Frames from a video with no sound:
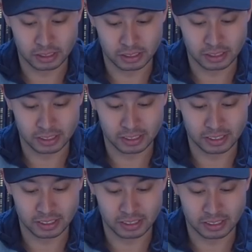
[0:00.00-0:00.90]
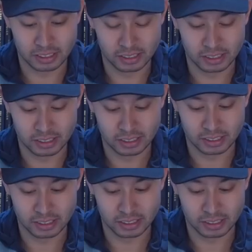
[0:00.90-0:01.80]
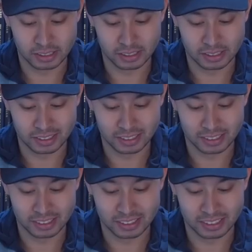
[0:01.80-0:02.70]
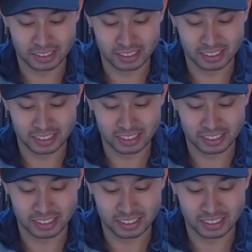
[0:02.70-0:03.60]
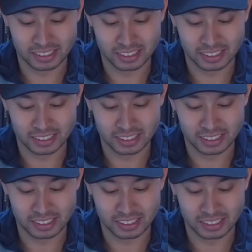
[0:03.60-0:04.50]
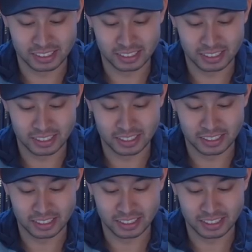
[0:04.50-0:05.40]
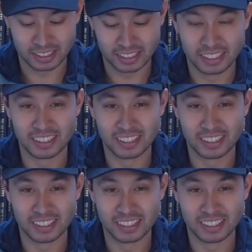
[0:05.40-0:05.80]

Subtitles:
(silent)